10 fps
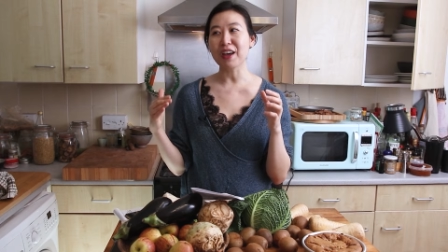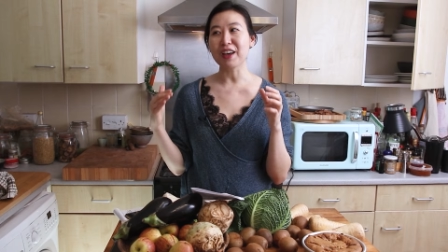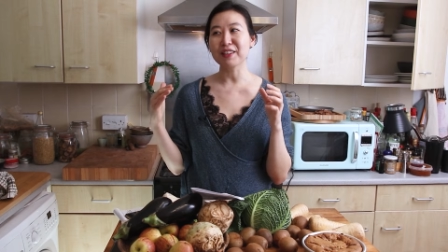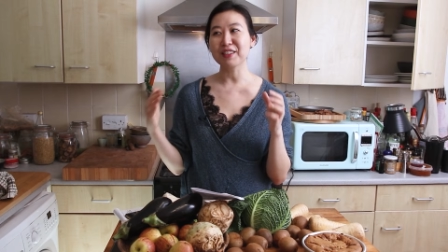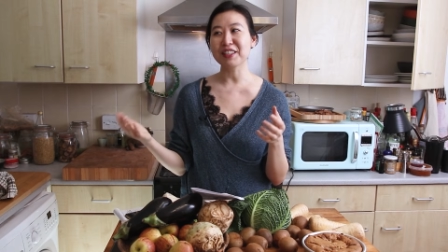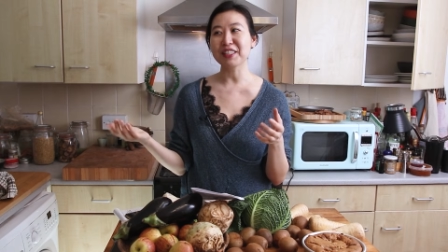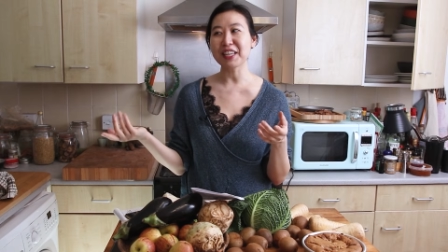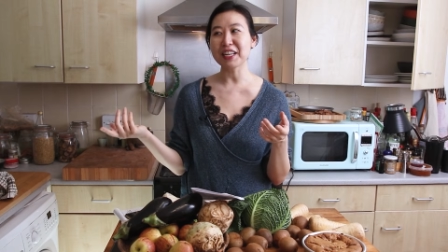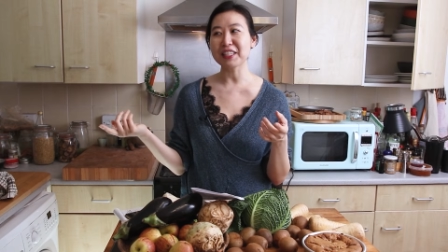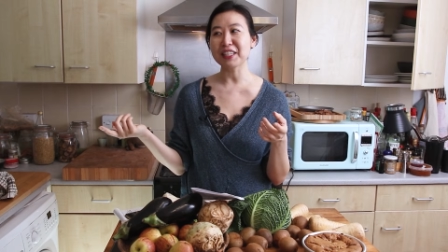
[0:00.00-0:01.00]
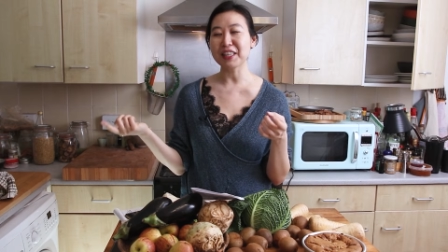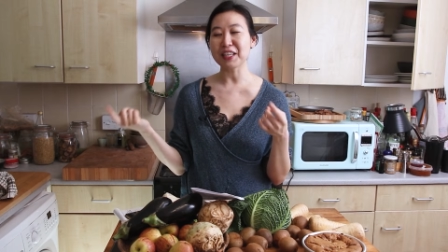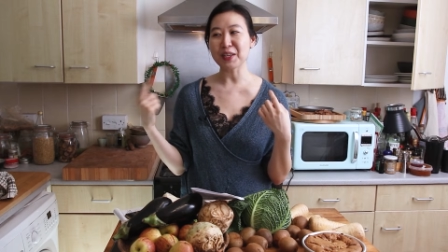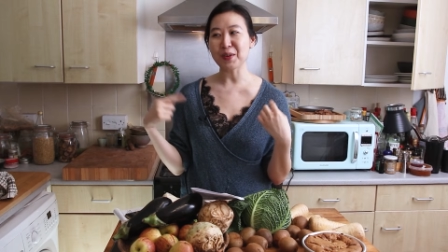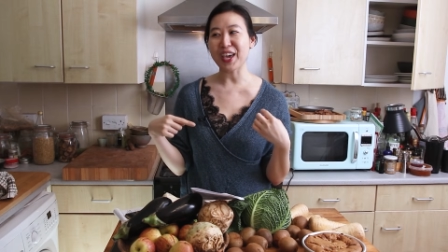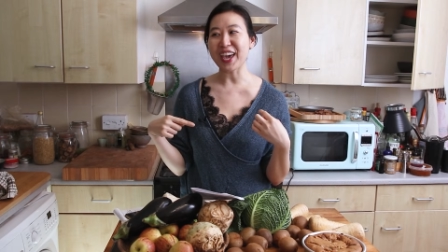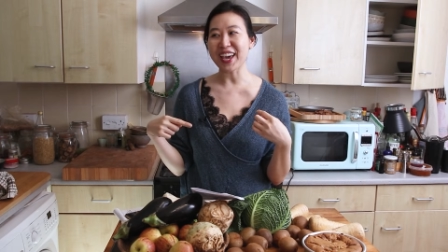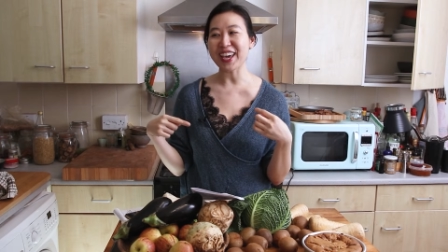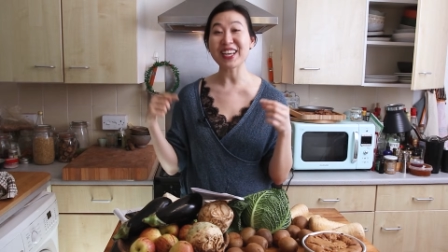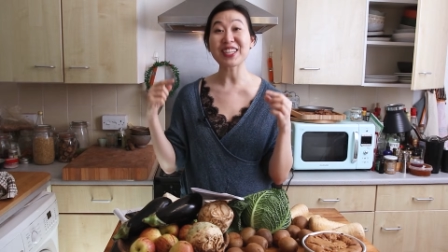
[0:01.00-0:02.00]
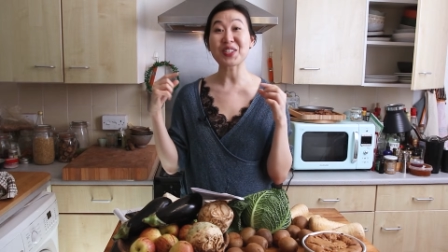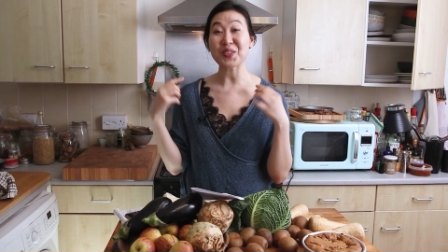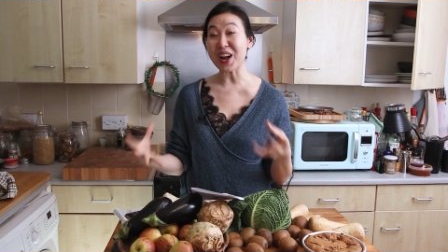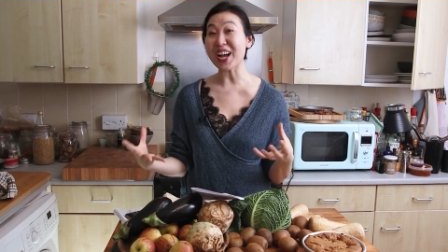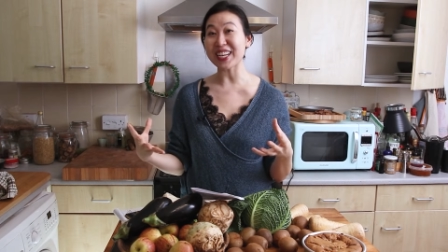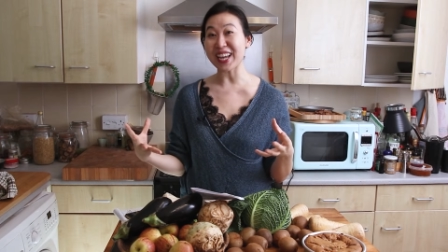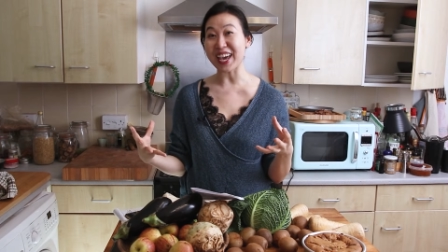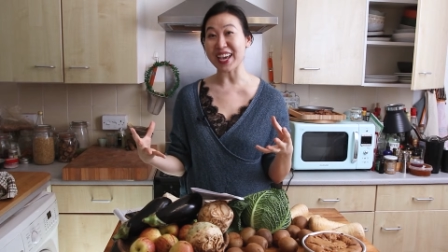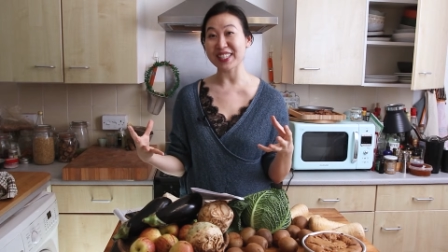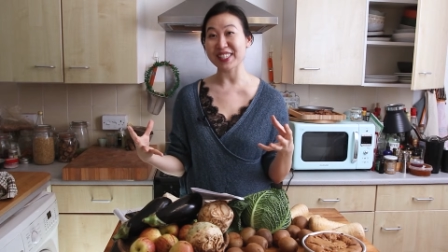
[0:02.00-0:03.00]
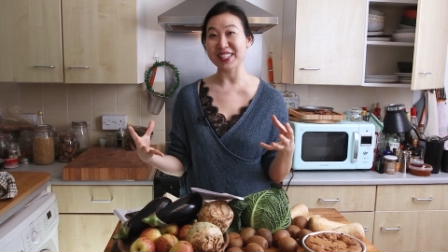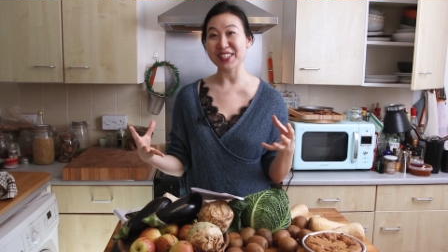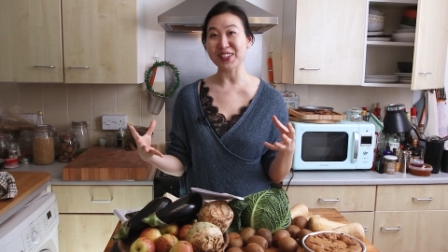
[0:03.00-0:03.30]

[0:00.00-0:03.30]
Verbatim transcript: uh, sent the U K dried eggs.